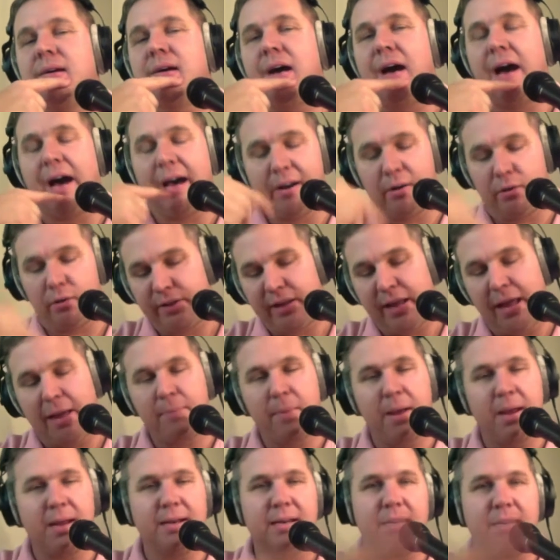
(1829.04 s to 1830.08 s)
I don't think I
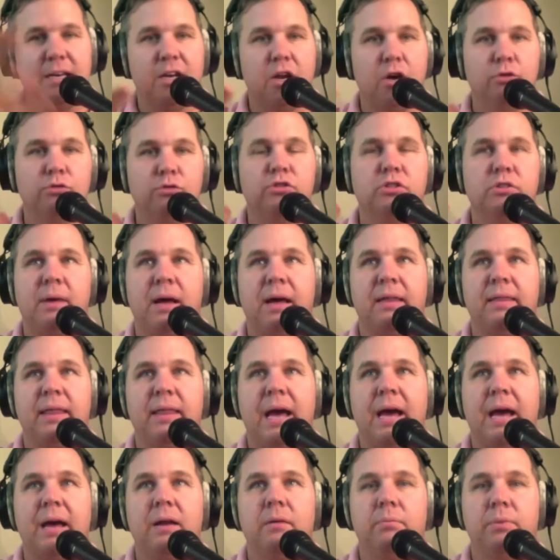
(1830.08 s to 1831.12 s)
made any notes about
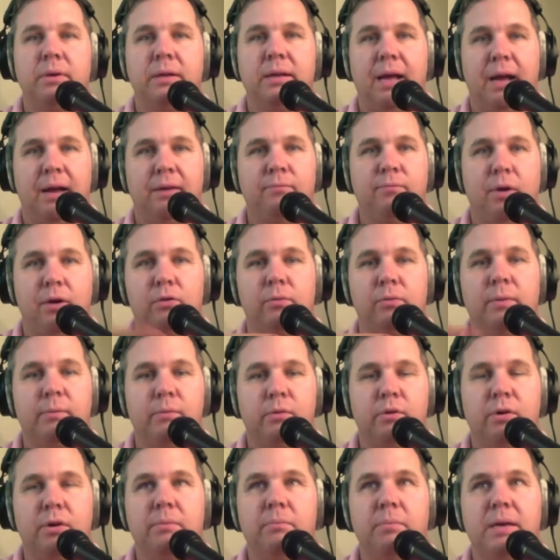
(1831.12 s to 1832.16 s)
that, but I
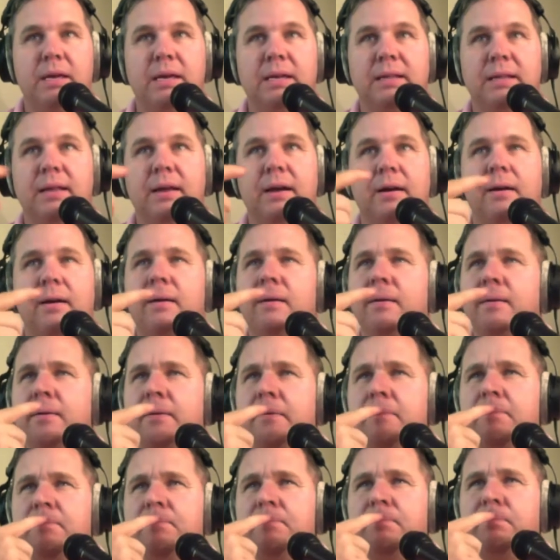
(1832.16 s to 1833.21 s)
remember it being there.
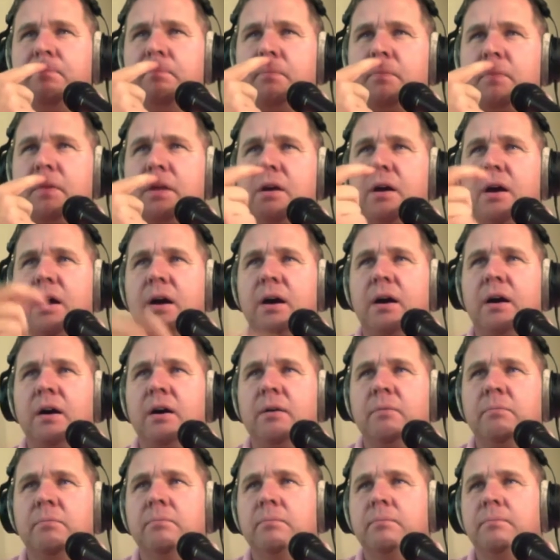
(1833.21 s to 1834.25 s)

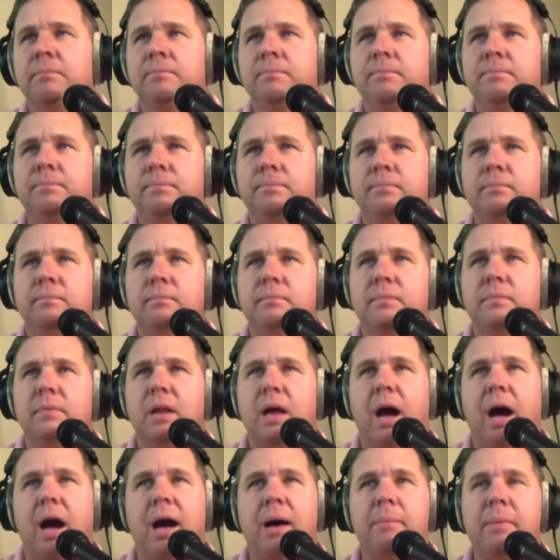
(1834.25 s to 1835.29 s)

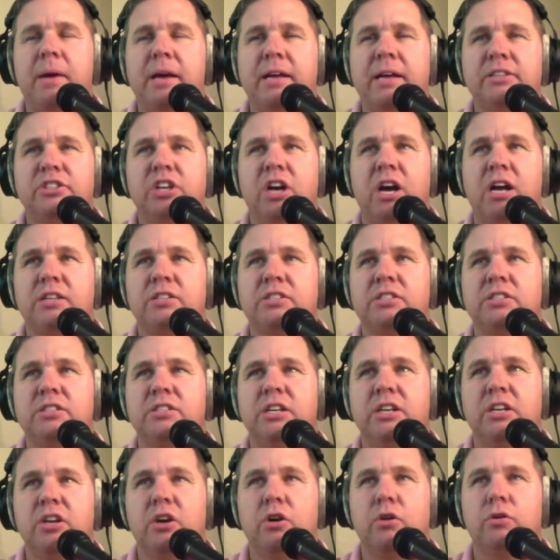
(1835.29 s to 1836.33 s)
Ahmed Johnson
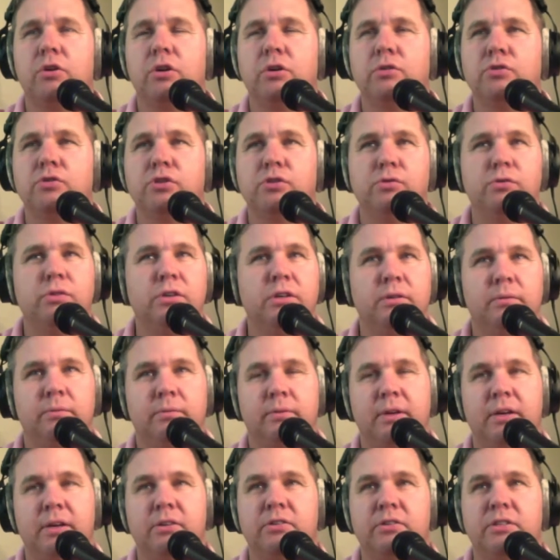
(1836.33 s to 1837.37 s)
and Yokozuna,
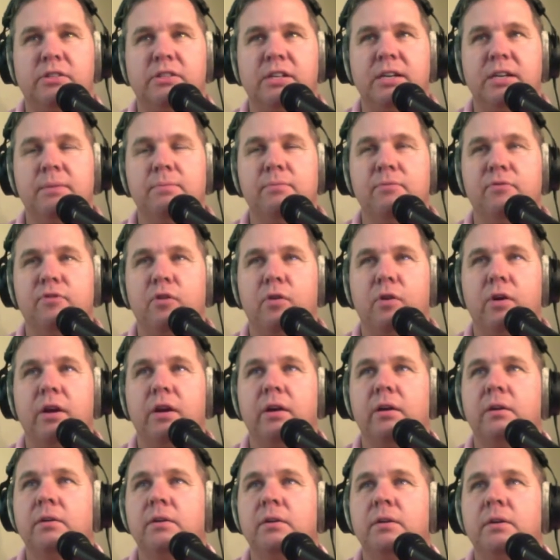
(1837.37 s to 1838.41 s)
there's a team for
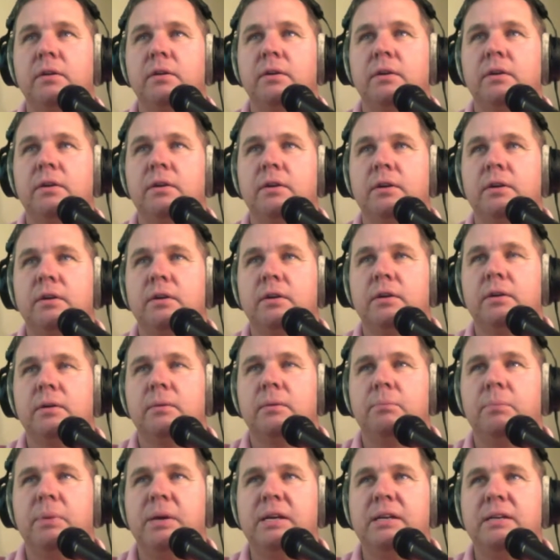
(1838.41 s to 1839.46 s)
you.
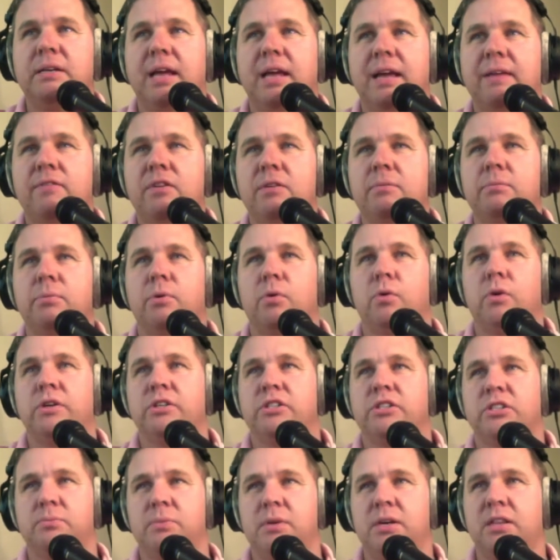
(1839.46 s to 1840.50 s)
Beat Davey Boy
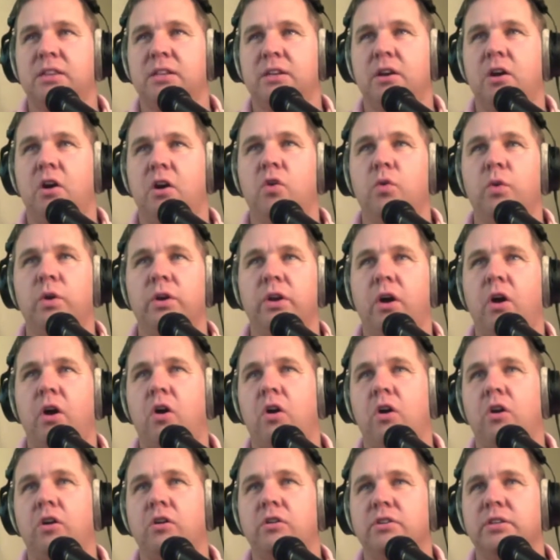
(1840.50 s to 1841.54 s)
Smith and Owen
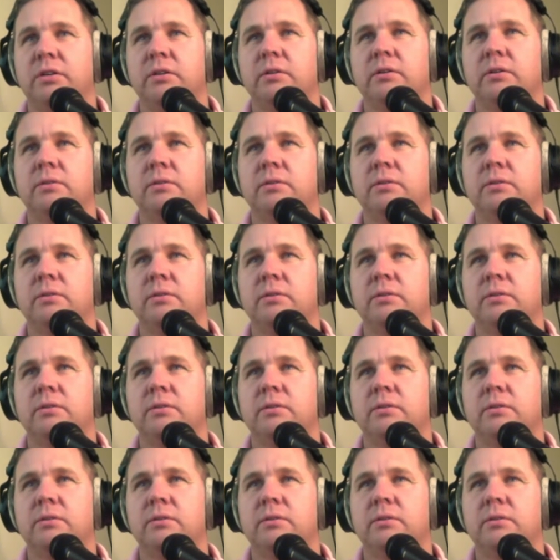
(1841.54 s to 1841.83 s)
Hart.